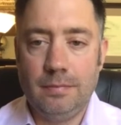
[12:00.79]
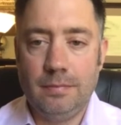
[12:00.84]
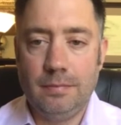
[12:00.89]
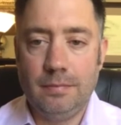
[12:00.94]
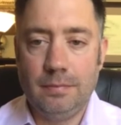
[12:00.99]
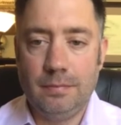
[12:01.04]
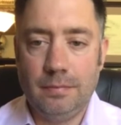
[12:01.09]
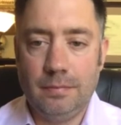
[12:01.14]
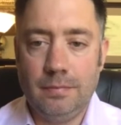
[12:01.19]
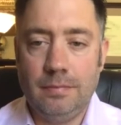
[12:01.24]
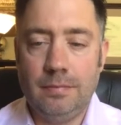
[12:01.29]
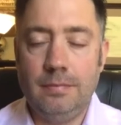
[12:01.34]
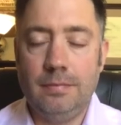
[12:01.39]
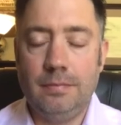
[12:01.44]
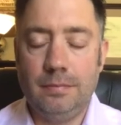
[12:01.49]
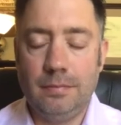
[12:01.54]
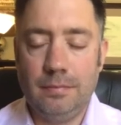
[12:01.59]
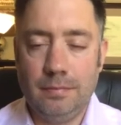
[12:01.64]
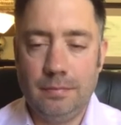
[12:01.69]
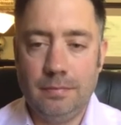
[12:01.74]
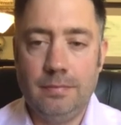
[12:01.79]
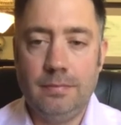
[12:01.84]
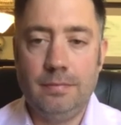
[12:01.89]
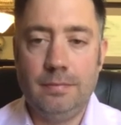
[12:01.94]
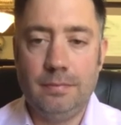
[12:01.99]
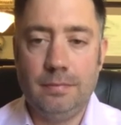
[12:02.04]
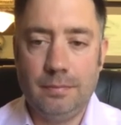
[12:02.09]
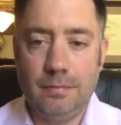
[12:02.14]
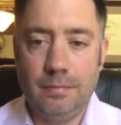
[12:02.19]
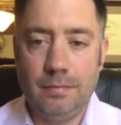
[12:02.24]

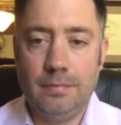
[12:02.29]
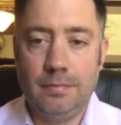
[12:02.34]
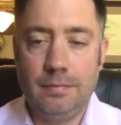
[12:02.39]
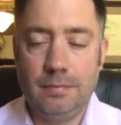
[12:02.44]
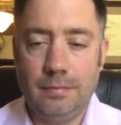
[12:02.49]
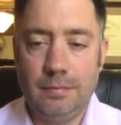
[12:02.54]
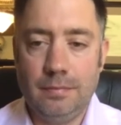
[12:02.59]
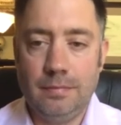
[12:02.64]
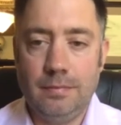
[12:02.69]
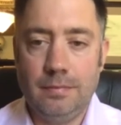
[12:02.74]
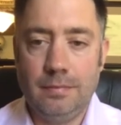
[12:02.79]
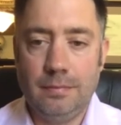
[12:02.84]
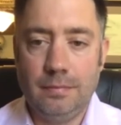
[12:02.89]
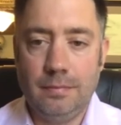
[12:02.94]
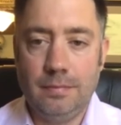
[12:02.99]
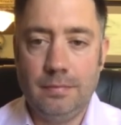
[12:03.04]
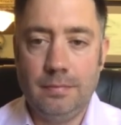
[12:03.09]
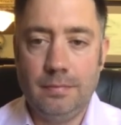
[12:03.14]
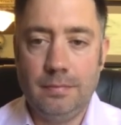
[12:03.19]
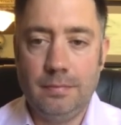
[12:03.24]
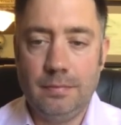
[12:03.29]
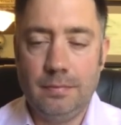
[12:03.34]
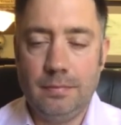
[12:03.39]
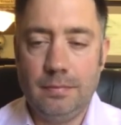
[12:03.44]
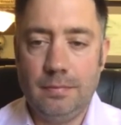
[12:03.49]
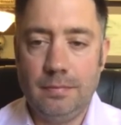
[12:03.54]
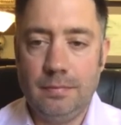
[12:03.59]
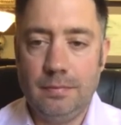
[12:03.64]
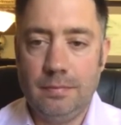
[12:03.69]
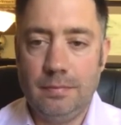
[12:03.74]

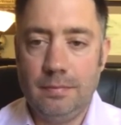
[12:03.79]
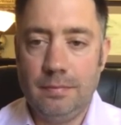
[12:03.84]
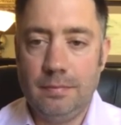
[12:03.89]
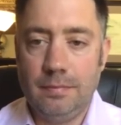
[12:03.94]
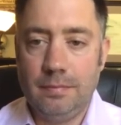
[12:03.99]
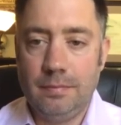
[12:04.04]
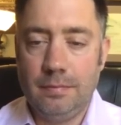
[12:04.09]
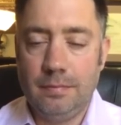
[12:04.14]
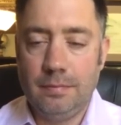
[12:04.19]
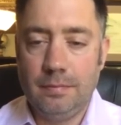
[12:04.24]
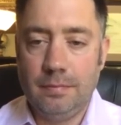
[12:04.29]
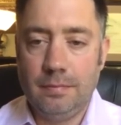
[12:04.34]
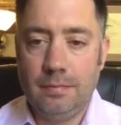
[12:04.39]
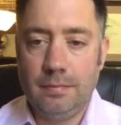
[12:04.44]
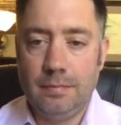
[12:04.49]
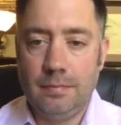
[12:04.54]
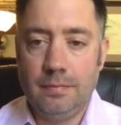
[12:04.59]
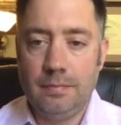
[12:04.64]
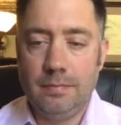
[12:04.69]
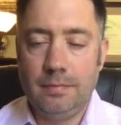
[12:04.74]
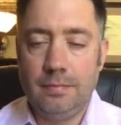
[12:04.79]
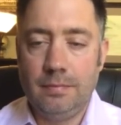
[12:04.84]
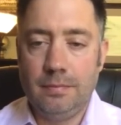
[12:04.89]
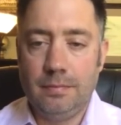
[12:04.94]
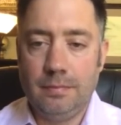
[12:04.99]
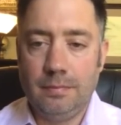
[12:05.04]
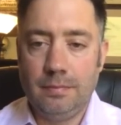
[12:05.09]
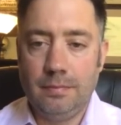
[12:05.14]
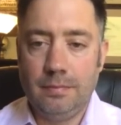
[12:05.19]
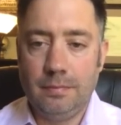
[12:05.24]

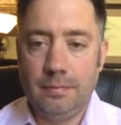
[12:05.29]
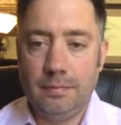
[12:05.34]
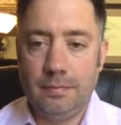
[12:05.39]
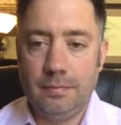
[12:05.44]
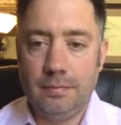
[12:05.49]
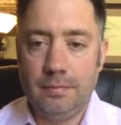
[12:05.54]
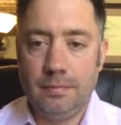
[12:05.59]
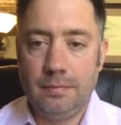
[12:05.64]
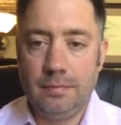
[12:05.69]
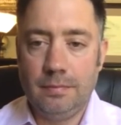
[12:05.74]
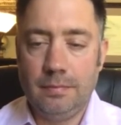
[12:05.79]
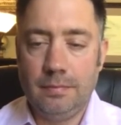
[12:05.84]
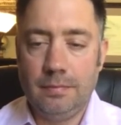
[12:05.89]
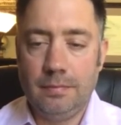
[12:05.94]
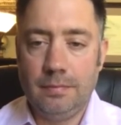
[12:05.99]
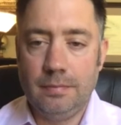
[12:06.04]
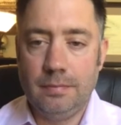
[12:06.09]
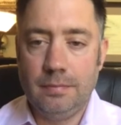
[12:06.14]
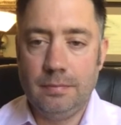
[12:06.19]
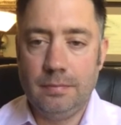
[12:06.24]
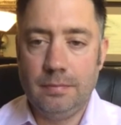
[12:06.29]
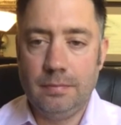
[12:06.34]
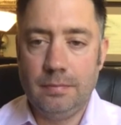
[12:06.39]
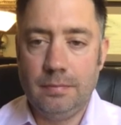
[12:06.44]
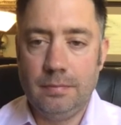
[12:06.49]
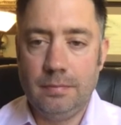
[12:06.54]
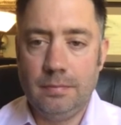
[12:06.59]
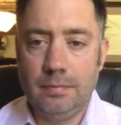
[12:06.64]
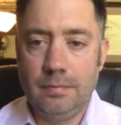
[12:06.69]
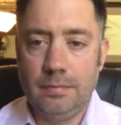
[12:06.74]

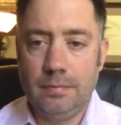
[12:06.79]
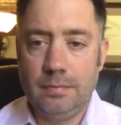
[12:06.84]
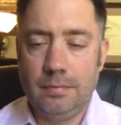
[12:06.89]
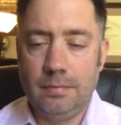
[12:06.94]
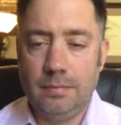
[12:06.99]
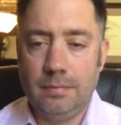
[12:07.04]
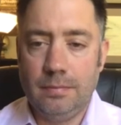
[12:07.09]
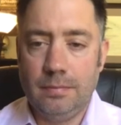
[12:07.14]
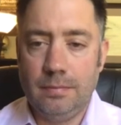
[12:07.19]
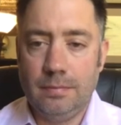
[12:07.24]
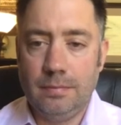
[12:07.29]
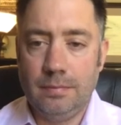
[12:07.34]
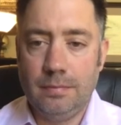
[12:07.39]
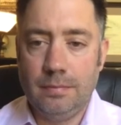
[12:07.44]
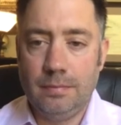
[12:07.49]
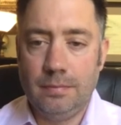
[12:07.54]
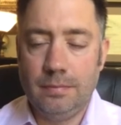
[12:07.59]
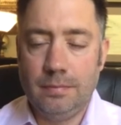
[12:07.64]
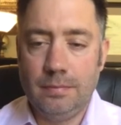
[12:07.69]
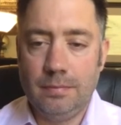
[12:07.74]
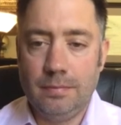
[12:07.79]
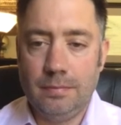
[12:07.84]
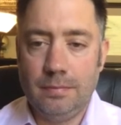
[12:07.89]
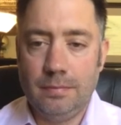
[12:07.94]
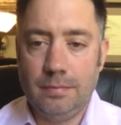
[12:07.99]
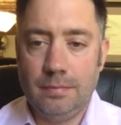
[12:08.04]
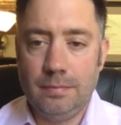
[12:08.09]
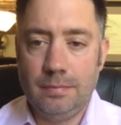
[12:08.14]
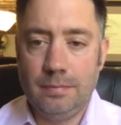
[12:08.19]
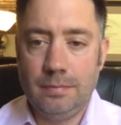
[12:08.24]

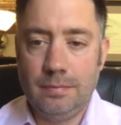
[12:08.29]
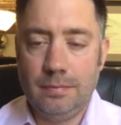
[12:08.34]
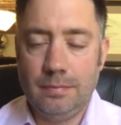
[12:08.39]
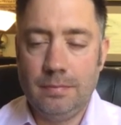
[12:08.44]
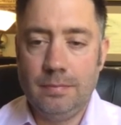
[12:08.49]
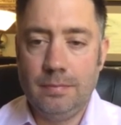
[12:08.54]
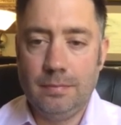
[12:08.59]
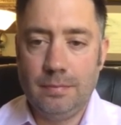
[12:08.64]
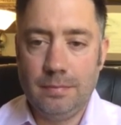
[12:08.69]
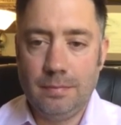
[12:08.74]
This person isn't speaking.